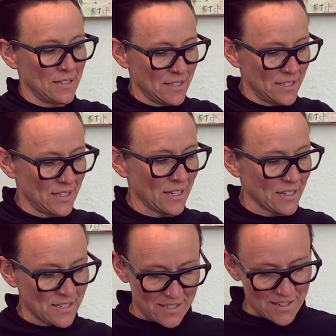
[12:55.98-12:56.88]

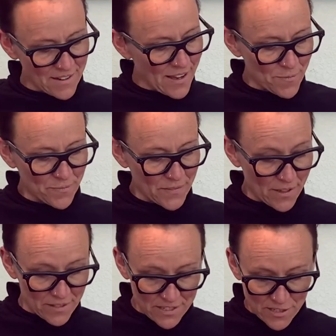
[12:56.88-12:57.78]
6. Okay,
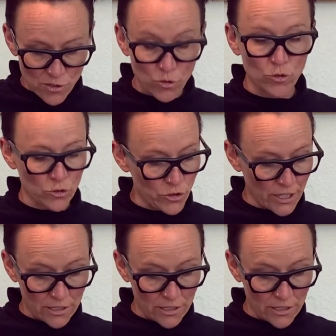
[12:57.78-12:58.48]
now this is a cool trick.